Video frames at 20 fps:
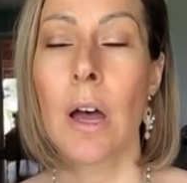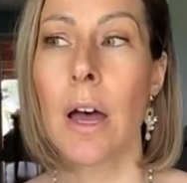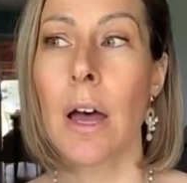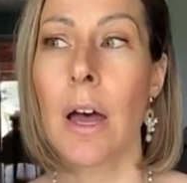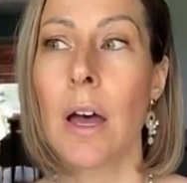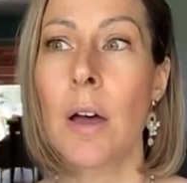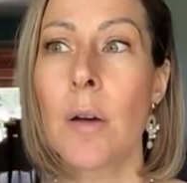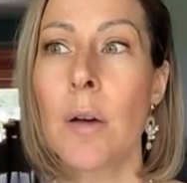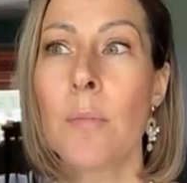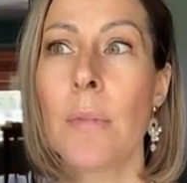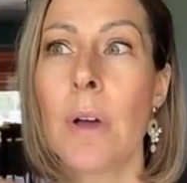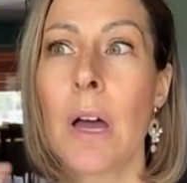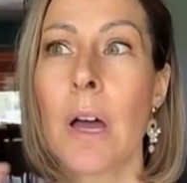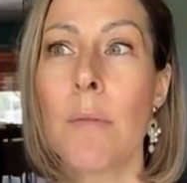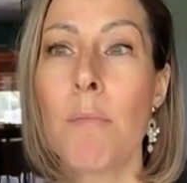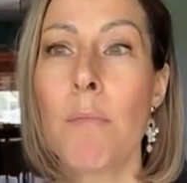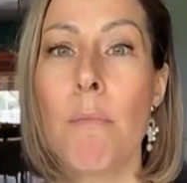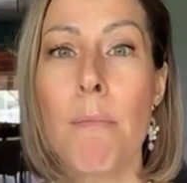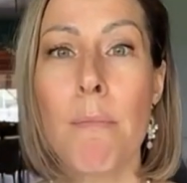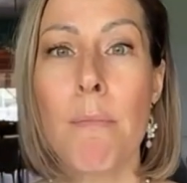um,
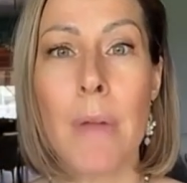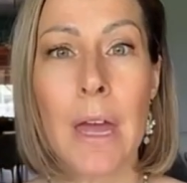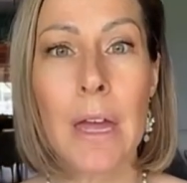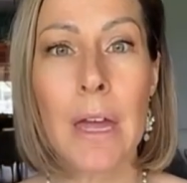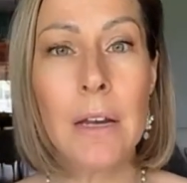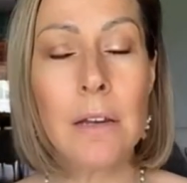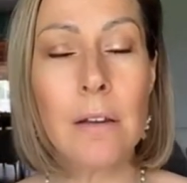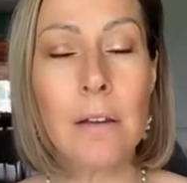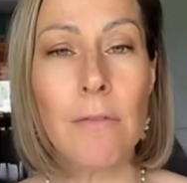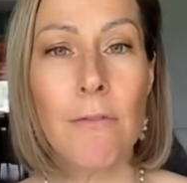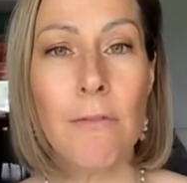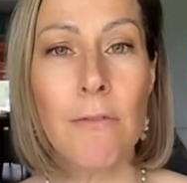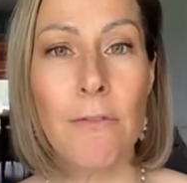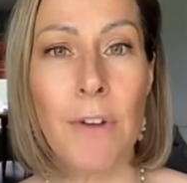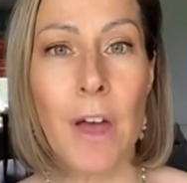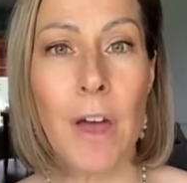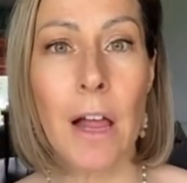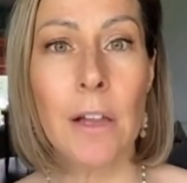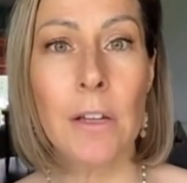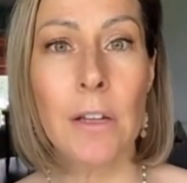men
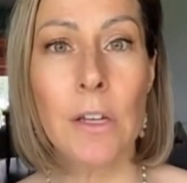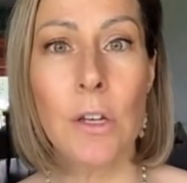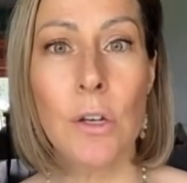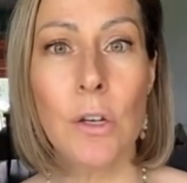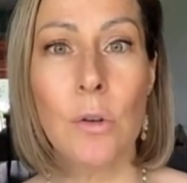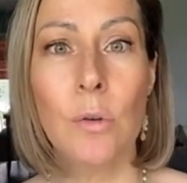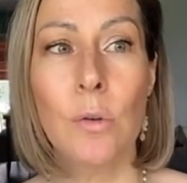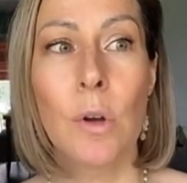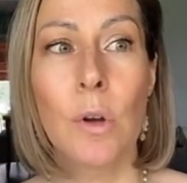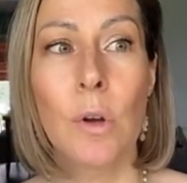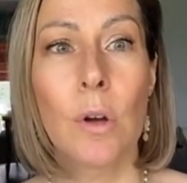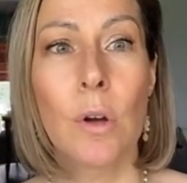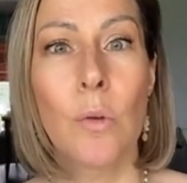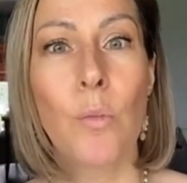value